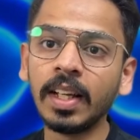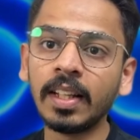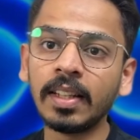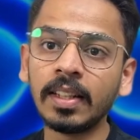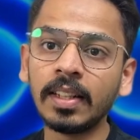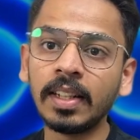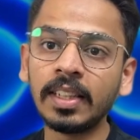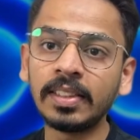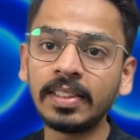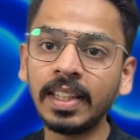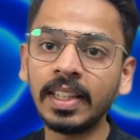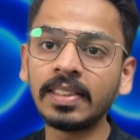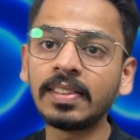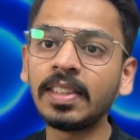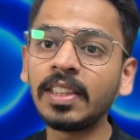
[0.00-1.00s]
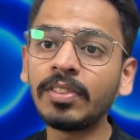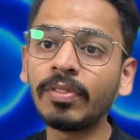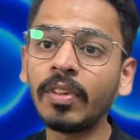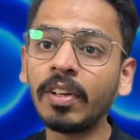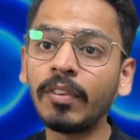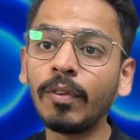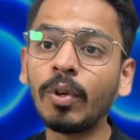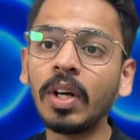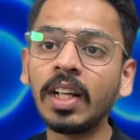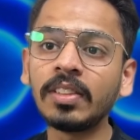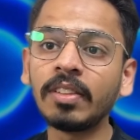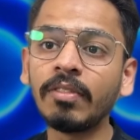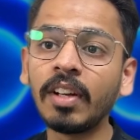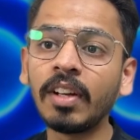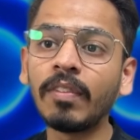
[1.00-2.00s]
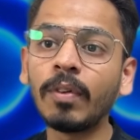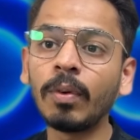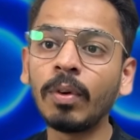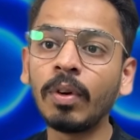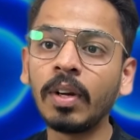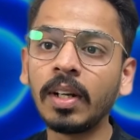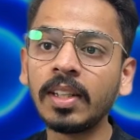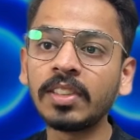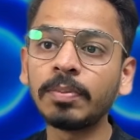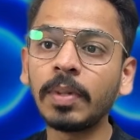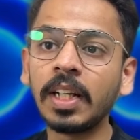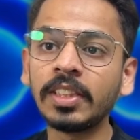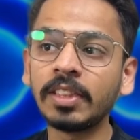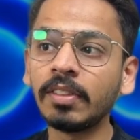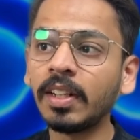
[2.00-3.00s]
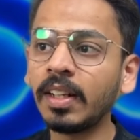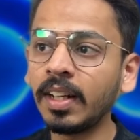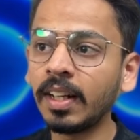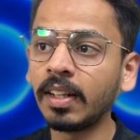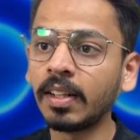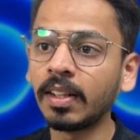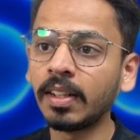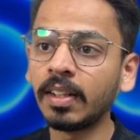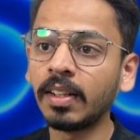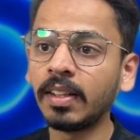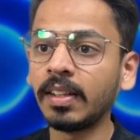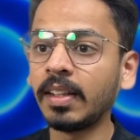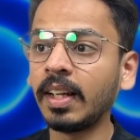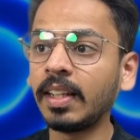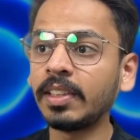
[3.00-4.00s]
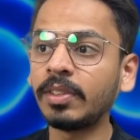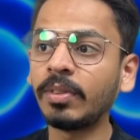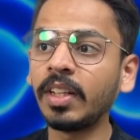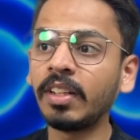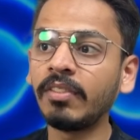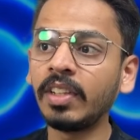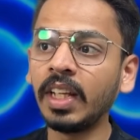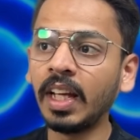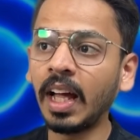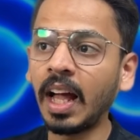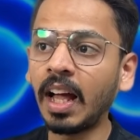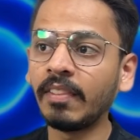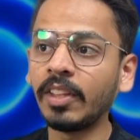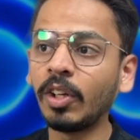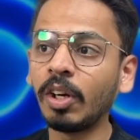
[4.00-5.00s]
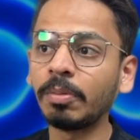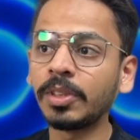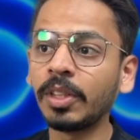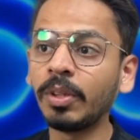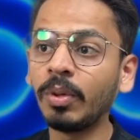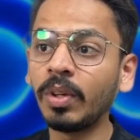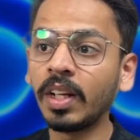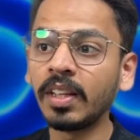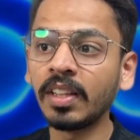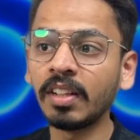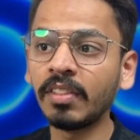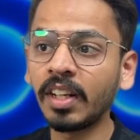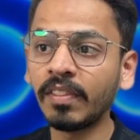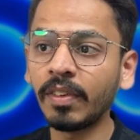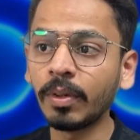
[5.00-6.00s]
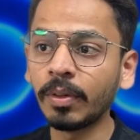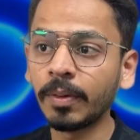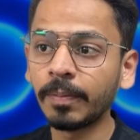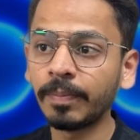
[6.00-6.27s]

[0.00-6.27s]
it says this workflow has a workflow dispatch event trigger. That's where we have the option to run the workflow.